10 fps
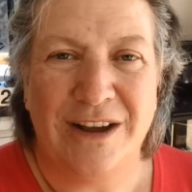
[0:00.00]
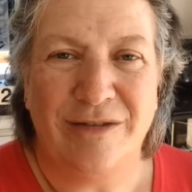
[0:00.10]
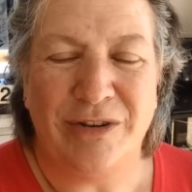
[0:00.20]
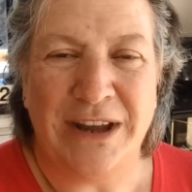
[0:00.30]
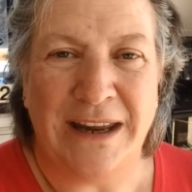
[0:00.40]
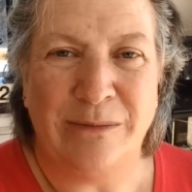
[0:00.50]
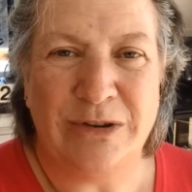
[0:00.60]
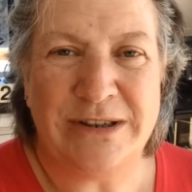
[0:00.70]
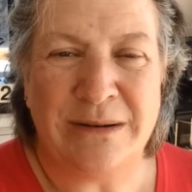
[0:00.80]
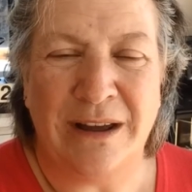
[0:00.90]
for the
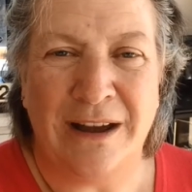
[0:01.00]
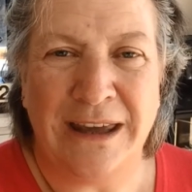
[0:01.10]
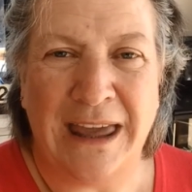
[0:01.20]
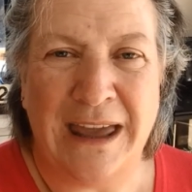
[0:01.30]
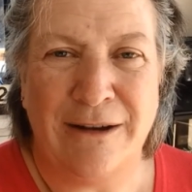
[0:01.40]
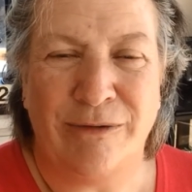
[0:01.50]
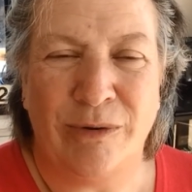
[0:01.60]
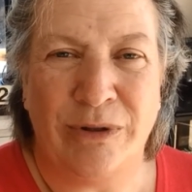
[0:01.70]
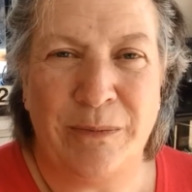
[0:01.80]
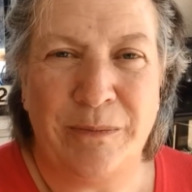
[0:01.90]
animals. I care
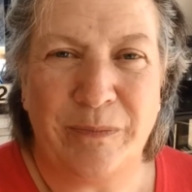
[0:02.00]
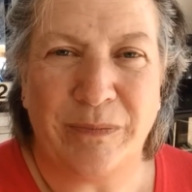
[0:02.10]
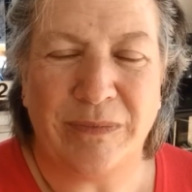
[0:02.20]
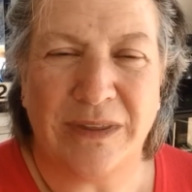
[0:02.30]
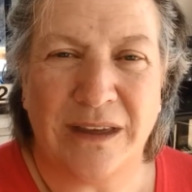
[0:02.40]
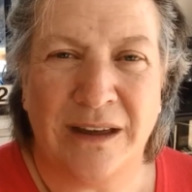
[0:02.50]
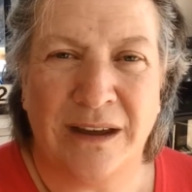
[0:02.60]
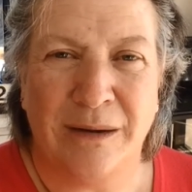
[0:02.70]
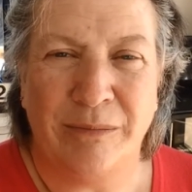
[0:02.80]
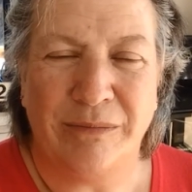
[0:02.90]
for them.
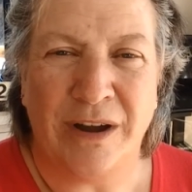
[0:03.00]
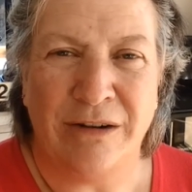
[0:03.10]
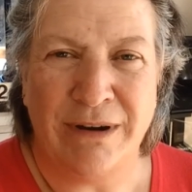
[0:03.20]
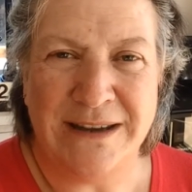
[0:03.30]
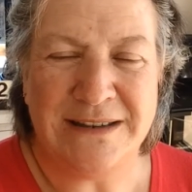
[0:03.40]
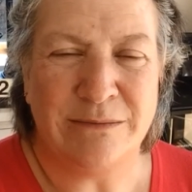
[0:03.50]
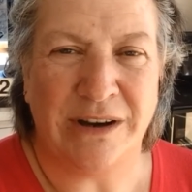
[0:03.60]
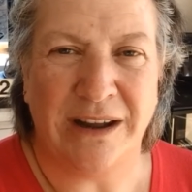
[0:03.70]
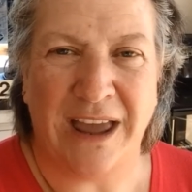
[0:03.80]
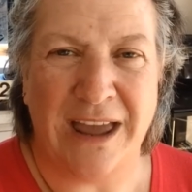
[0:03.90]
I raise them
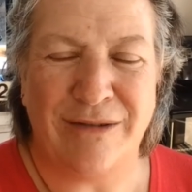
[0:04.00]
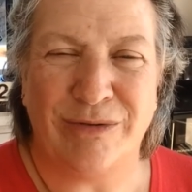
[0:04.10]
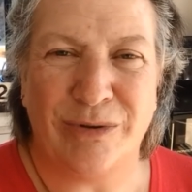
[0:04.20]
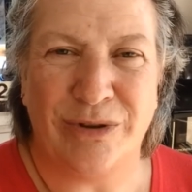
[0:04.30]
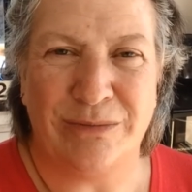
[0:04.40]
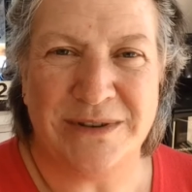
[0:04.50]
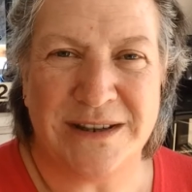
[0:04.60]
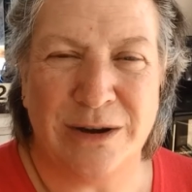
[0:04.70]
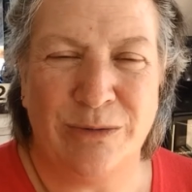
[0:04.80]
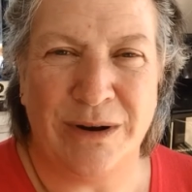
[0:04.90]
and I care for them,
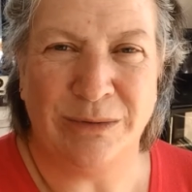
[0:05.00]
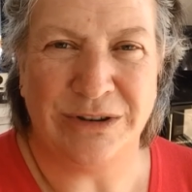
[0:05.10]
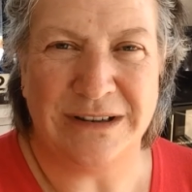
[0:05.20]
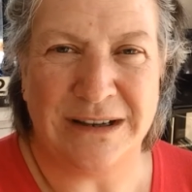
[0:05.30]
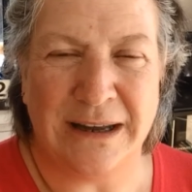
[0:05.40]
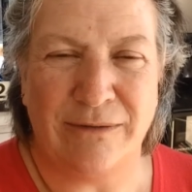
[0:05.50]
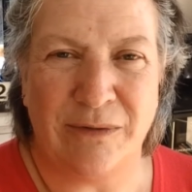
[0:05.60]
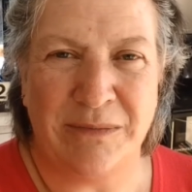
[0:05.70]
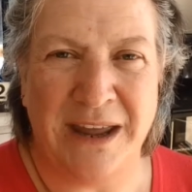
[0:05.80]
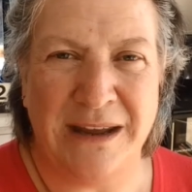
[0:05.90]
so why wouldn't I give
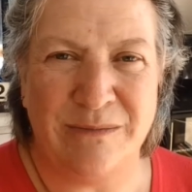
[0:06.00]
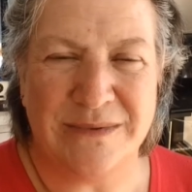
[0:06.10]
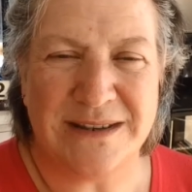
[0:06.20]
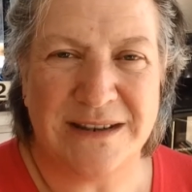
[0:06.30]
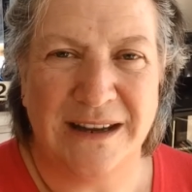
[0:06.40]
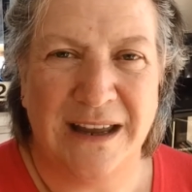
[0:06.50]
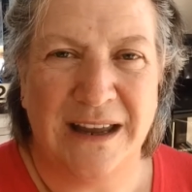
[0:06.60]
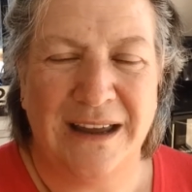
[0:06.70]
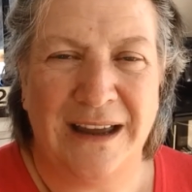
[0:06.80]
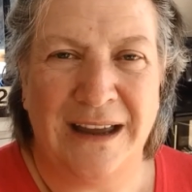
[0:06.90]
them names?
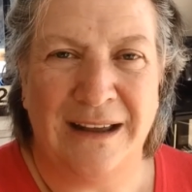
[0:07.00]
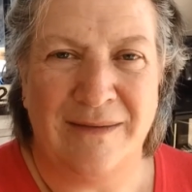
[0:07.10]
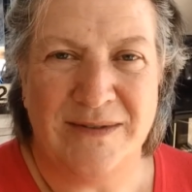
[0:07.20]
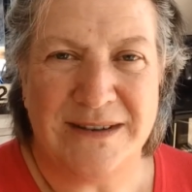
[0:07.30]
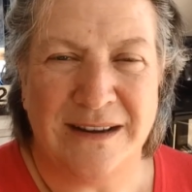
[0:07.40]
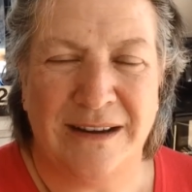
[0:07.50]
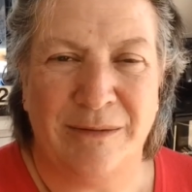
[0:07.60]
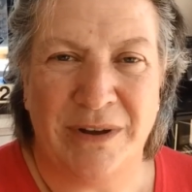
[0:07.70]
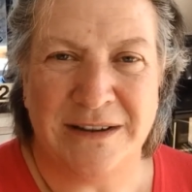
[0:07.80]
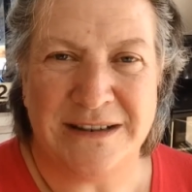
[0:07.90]
And
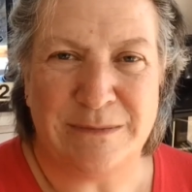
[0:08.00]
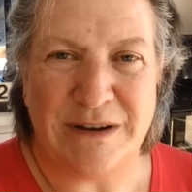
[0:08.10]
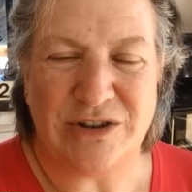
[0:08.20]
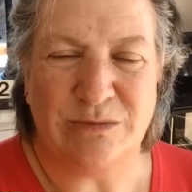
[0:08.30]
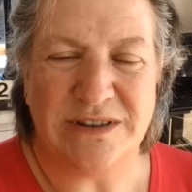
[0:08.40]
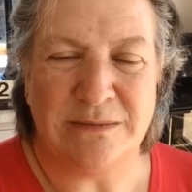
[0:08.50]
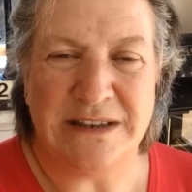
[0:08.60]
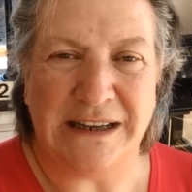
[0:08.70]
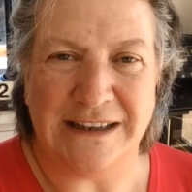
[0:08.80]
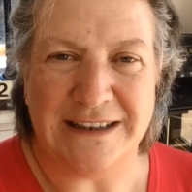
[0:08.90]
I dispatch them with some
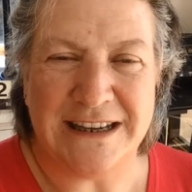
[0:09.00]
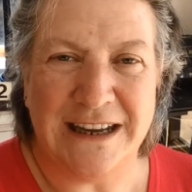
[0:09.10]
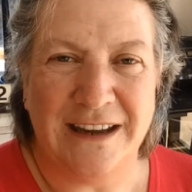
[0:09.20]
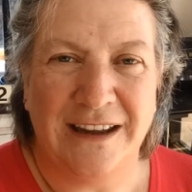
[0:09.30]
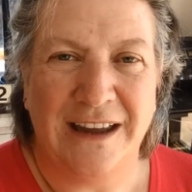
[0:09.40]
dignity,